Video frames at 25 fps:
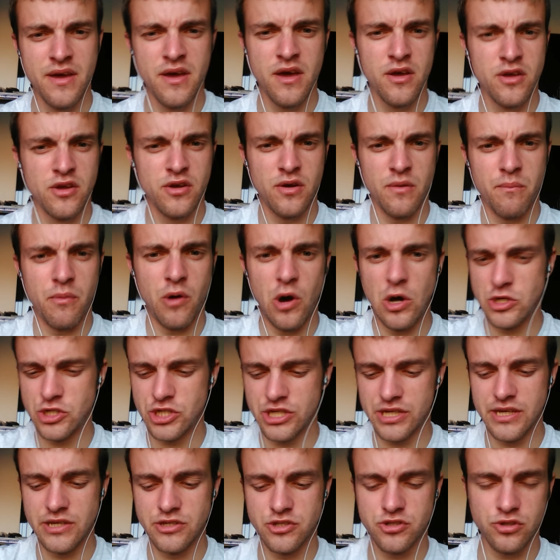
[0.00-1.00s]

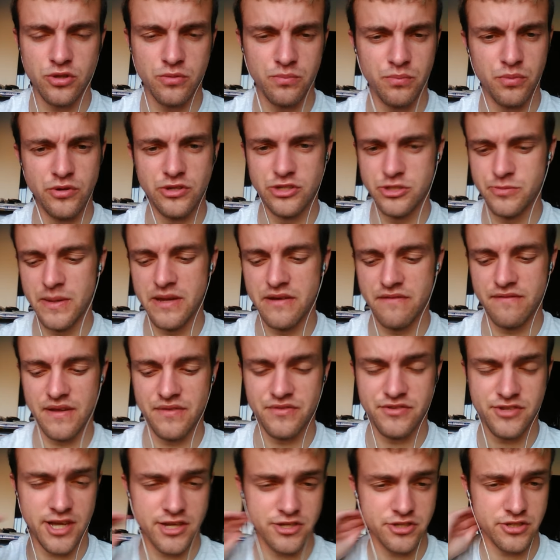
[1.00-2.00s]
Portuguese club, but he's been
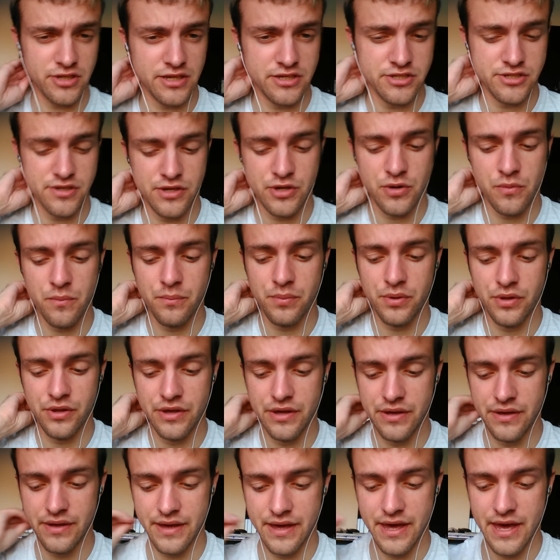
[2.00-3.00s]
fantastic. He's a young player.
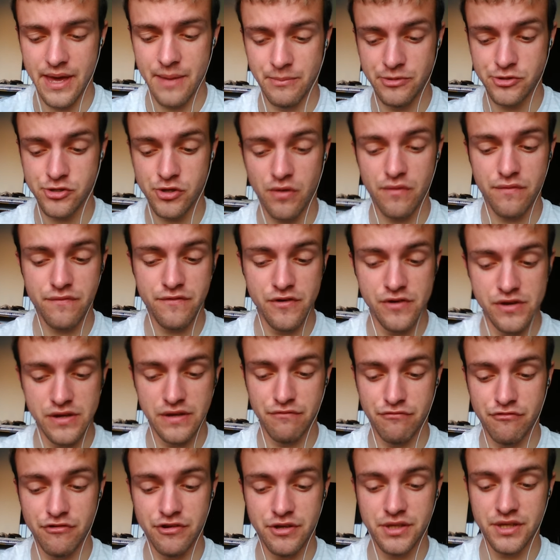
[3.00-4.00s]
Um, he's got
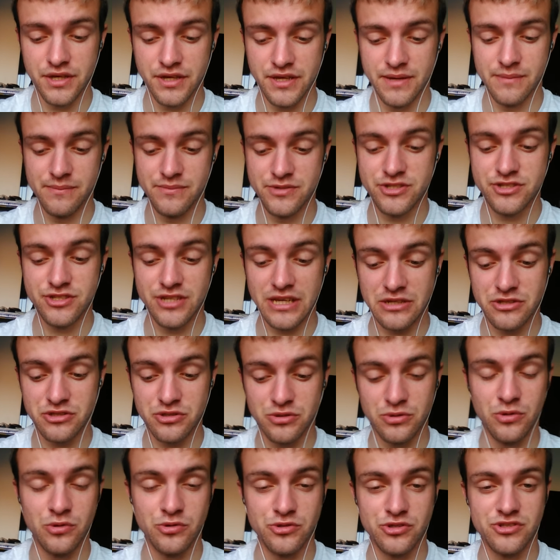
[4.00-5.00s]
33 games, 6
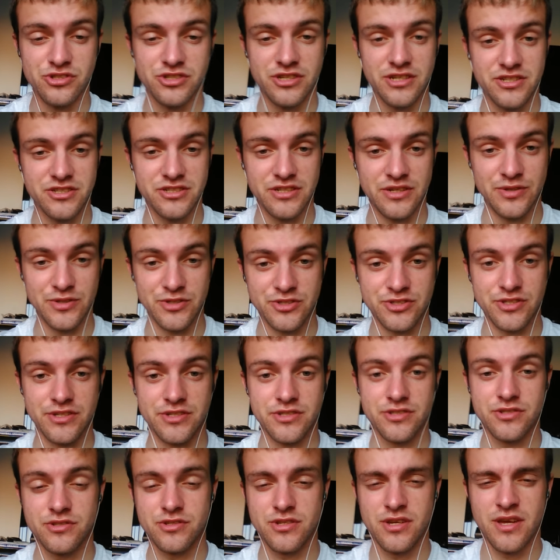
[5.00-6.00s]
goals, and 16
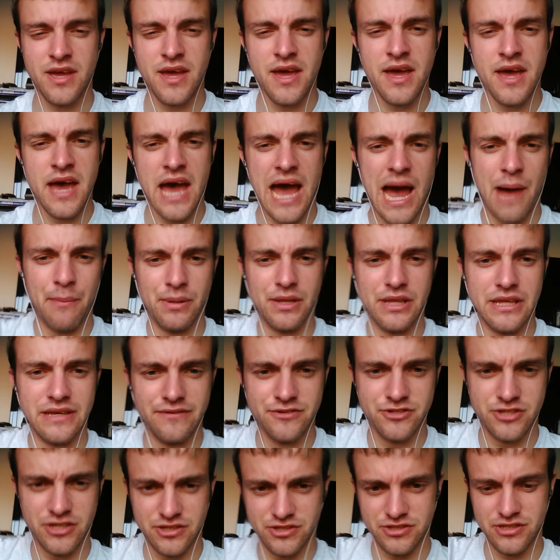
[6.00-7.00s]
assists. I believe
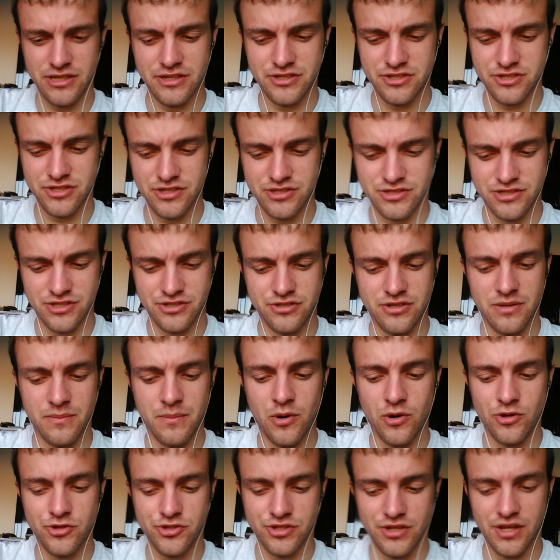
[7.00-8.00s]
16 assists is the
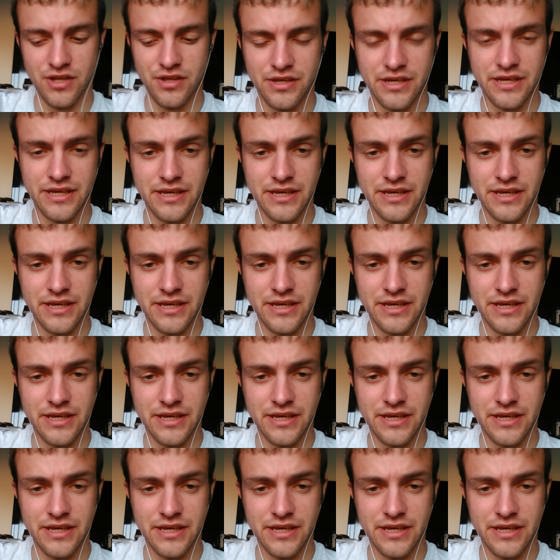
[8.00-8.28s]
most in the league